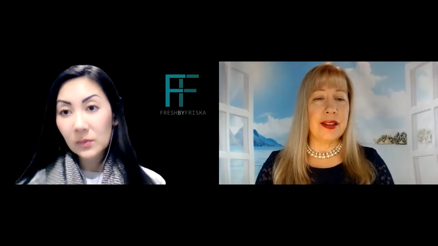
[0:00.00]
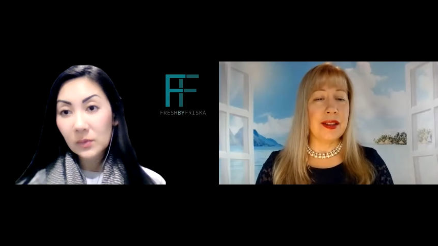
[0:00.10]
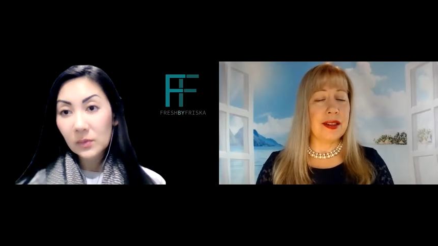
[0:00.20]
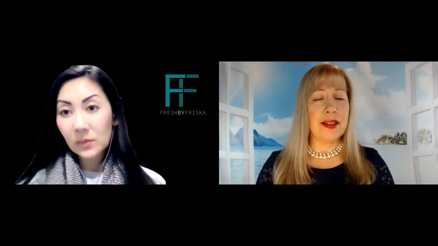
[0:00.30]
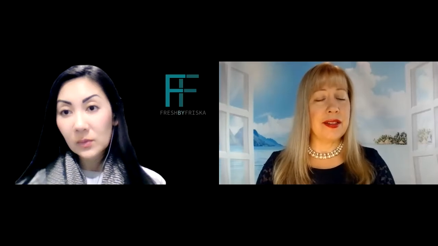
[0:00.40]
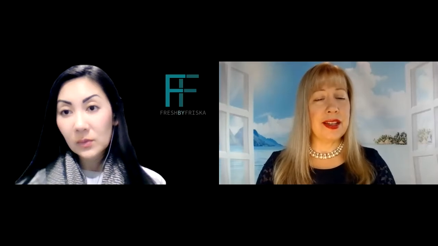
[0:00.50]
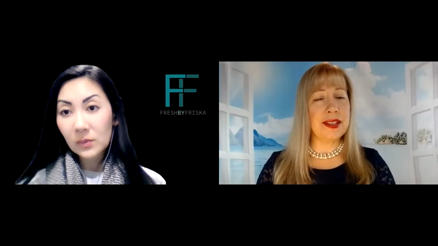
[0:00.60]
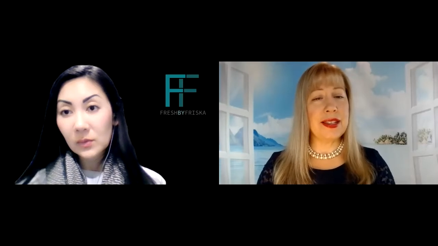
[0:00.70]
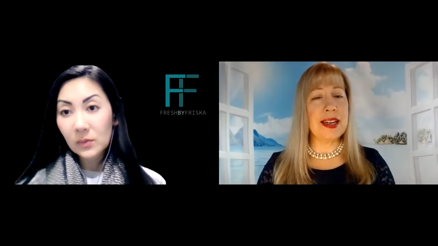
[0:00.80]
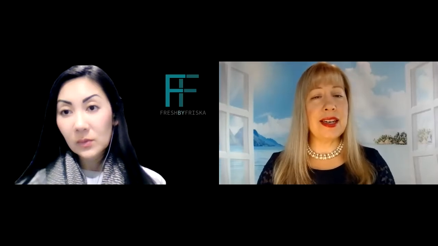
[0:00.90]
Speaker 1: the, the
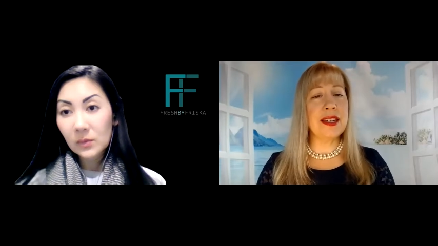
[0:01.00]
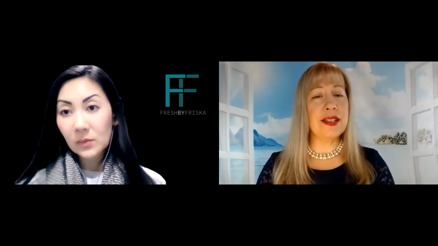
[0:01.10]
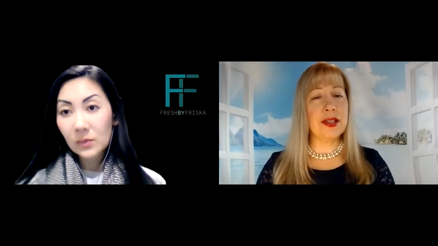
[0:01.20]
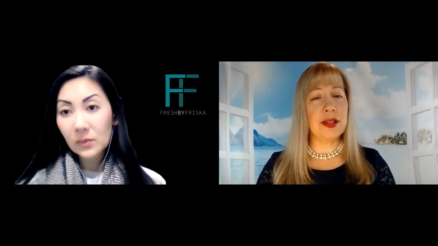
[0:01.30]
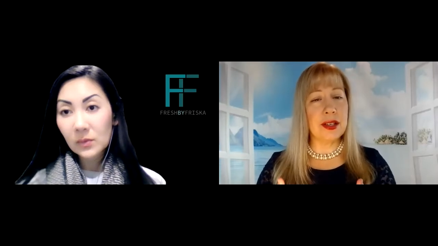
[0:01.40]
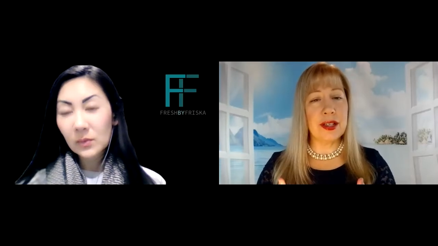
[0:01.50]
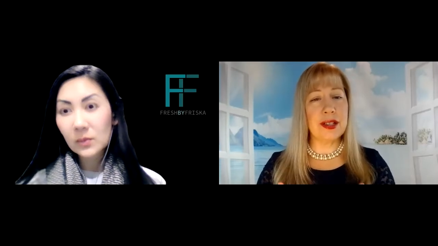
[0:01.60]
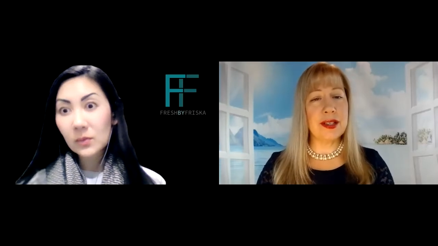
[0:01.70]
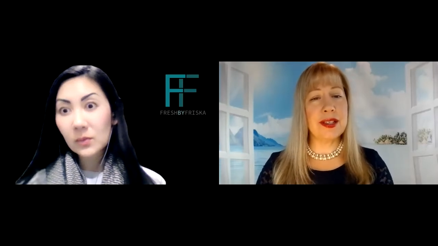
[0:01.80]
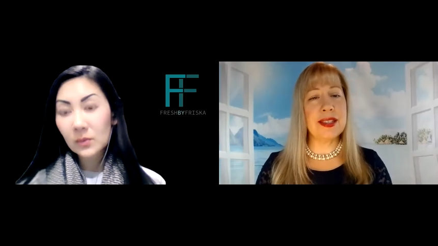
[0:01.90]
things needed to,
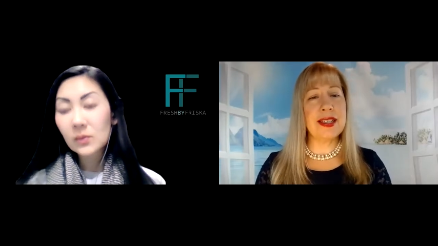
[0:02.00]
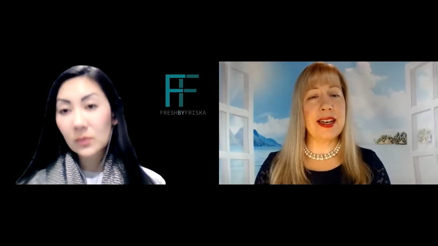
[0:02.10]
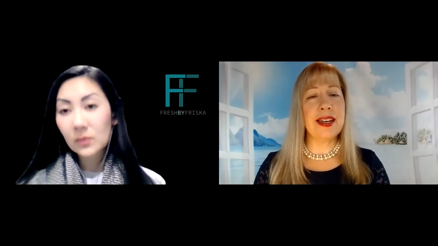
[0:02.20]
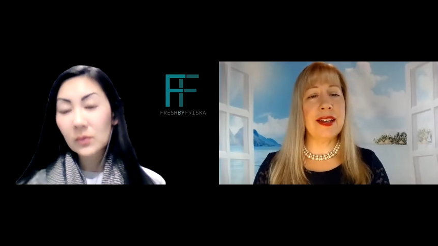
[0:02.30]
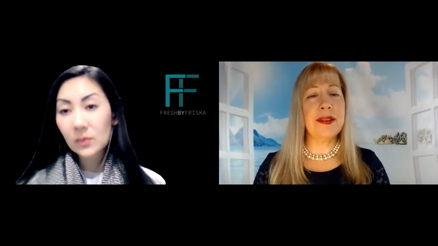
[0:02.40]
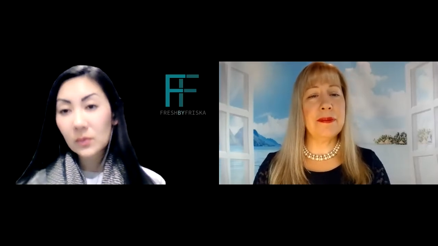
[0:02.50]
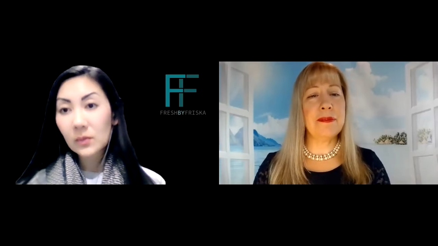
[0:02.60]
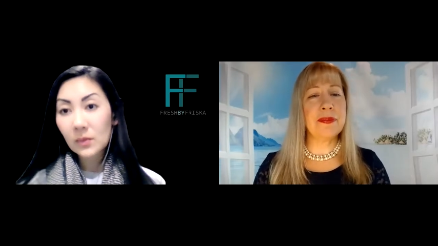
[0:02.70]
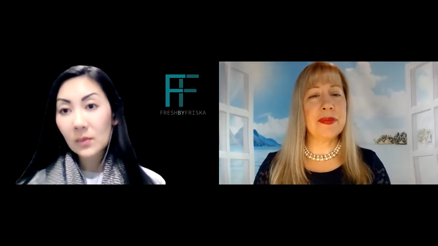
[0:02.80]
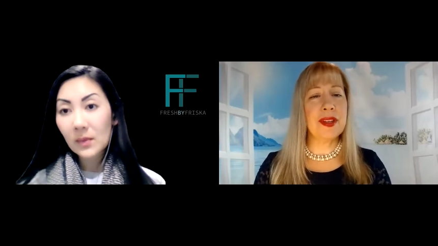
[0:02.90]
to sustain it,
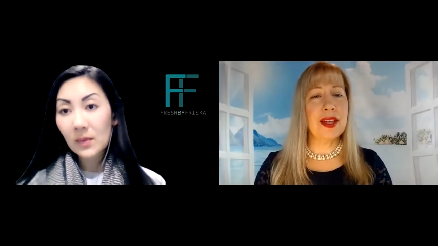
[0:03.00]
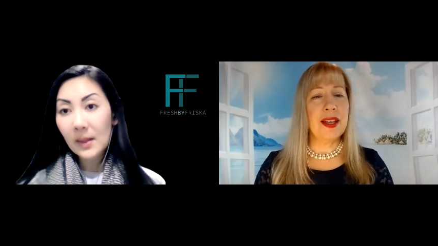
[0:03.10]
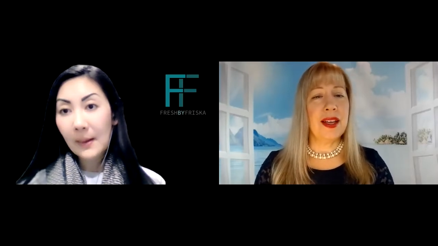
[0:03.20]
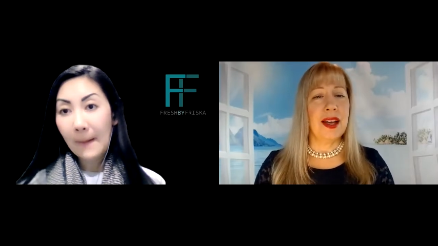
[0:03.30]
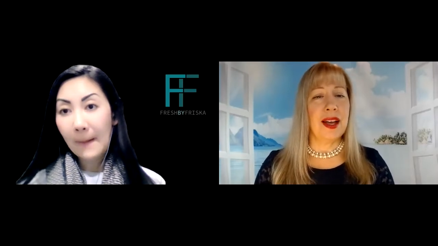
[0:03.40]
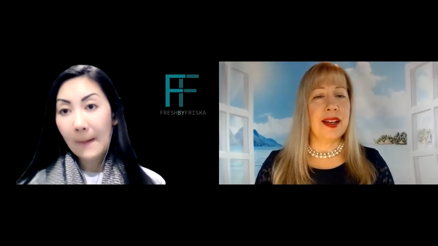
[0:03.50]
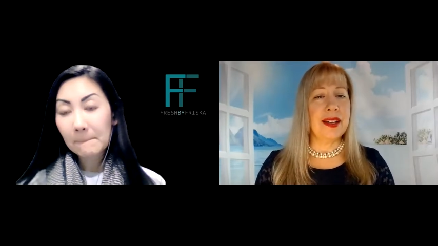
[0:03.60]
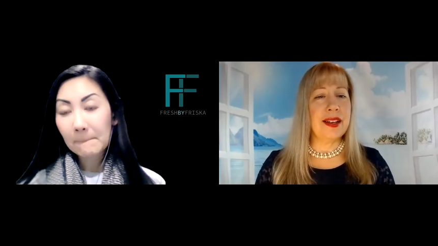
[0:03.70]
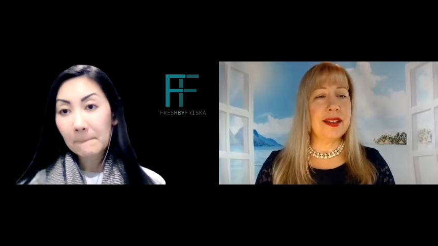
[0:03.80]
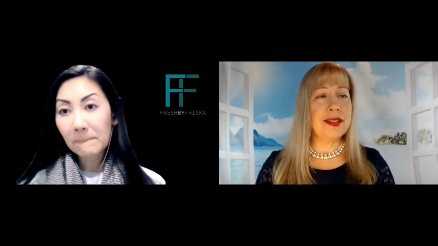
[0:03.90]

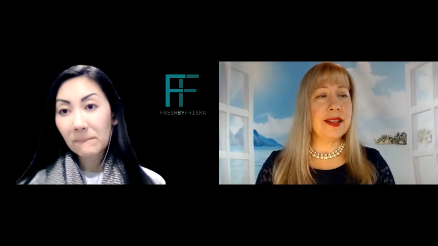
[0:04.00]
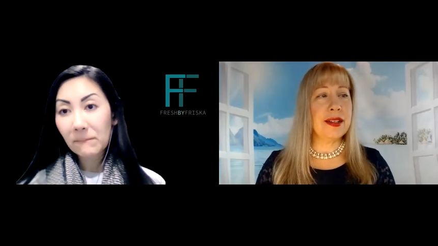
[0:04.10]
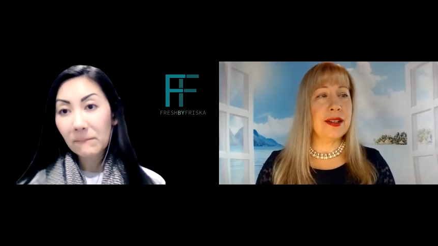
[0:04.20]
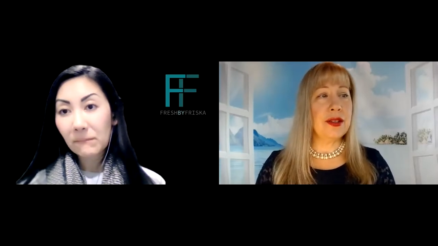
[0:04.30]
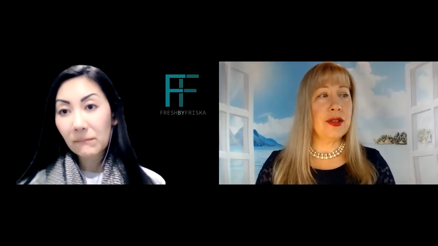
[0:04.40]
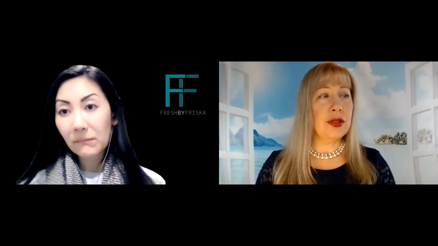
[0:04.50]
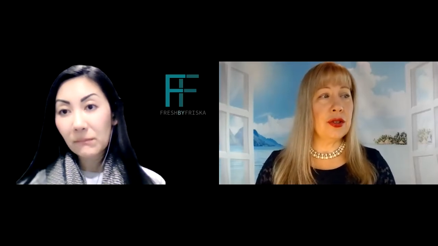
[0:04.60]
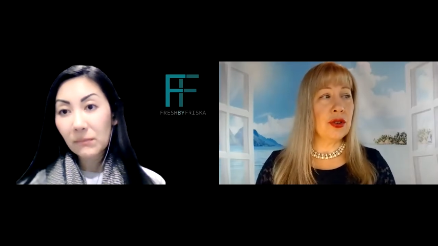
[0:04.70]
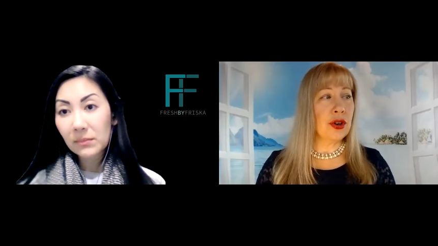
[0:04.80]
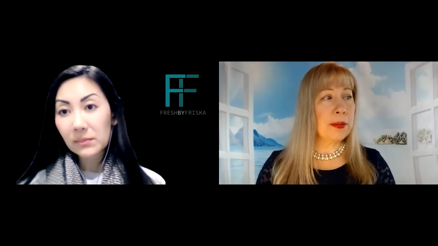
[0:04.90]
is it
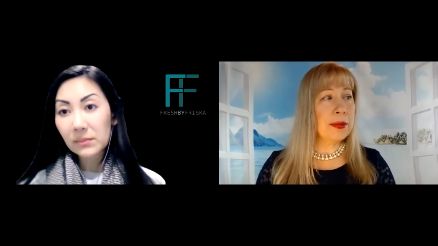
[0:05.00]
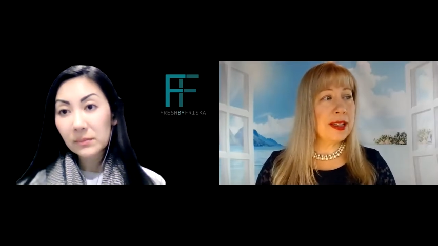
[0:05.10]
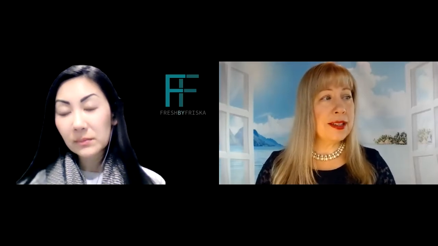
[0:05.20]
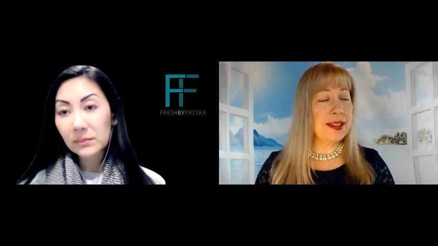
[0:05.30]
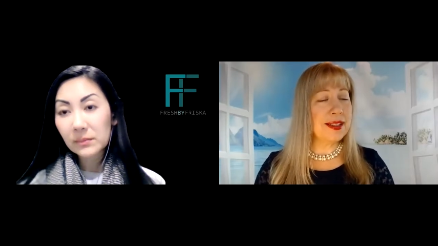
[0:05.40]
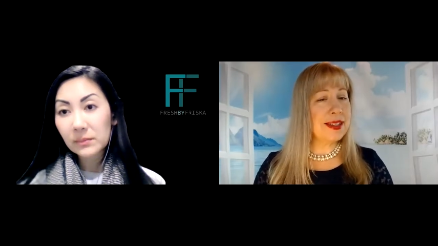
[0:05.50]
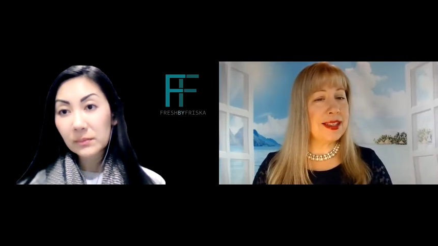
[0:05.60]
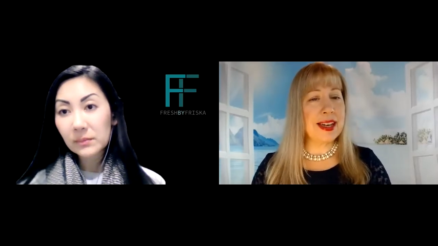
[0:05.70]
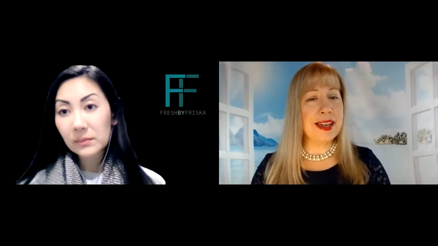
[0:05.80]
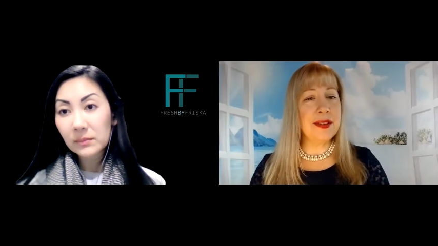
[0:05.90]
normally
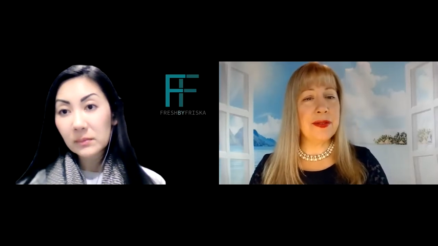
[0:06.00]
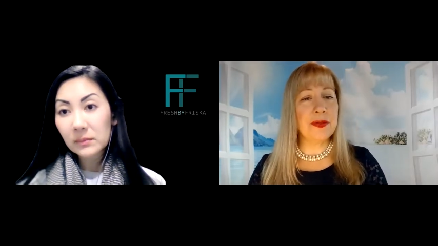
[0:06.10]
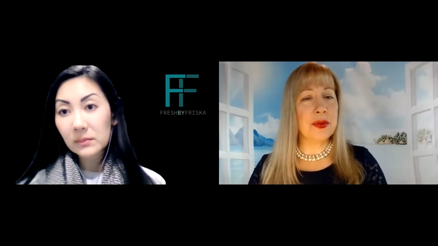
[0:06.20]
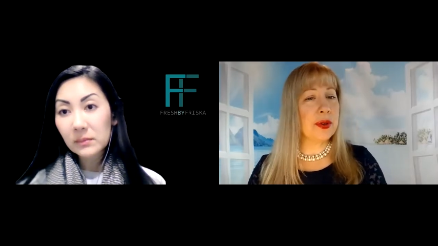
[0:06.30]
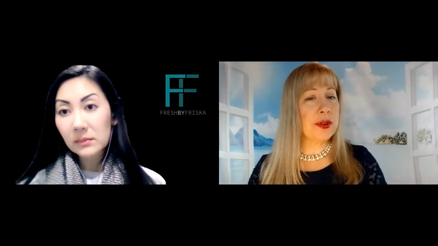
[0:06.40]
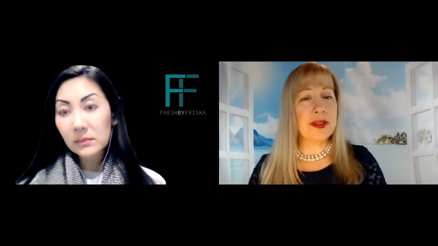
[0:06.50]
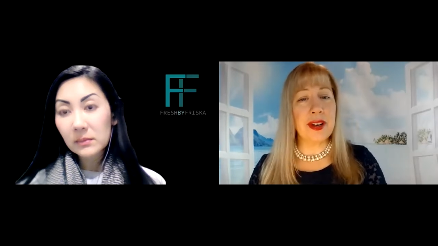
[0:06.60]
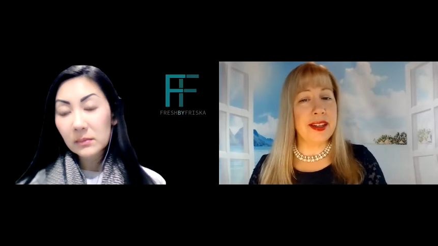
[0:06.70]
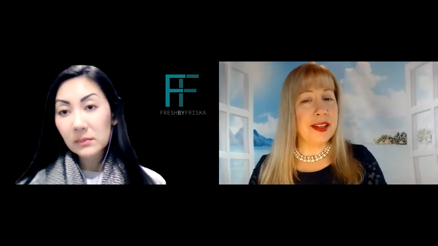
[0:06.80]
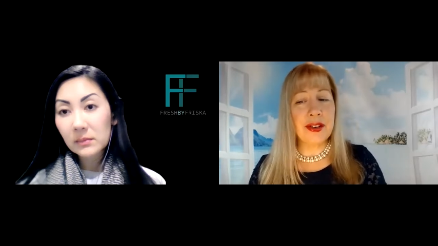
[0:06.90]
sustained for
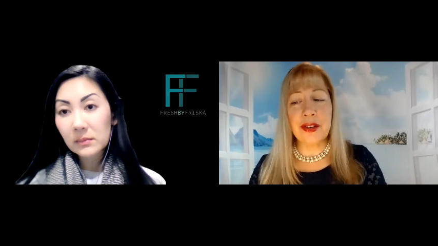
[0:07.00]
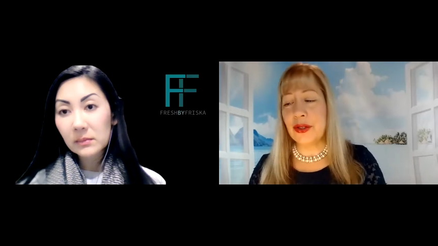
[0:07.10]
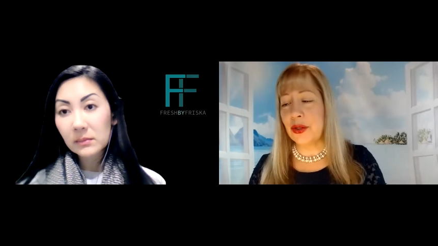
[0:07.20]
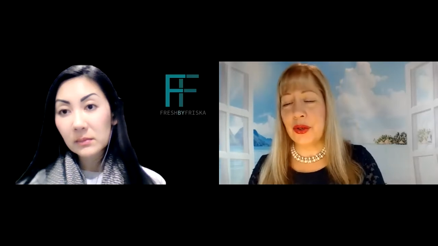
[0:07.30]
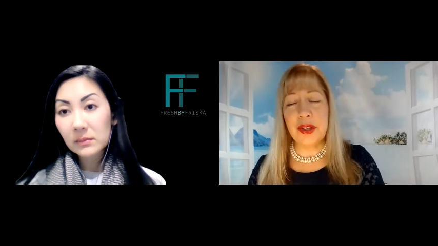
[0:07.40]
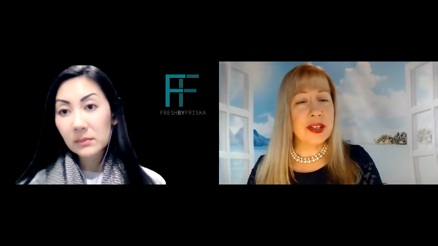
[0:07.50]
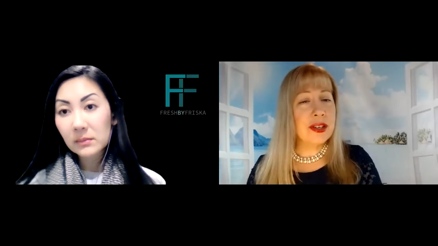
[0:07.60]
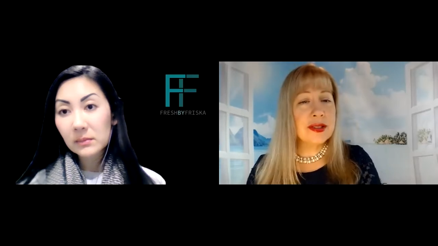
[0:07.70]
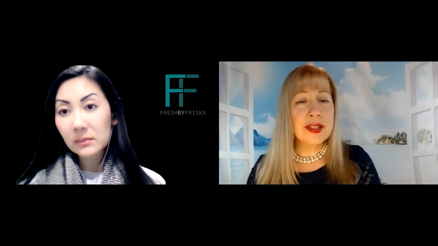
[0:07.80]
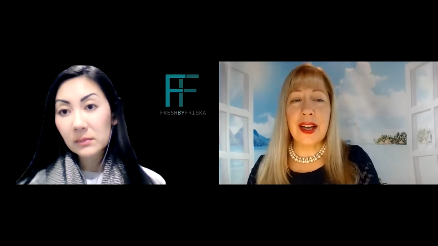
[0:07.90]
a year, two
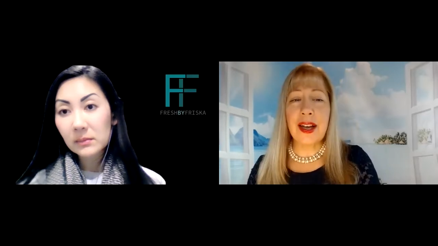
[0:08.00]
years?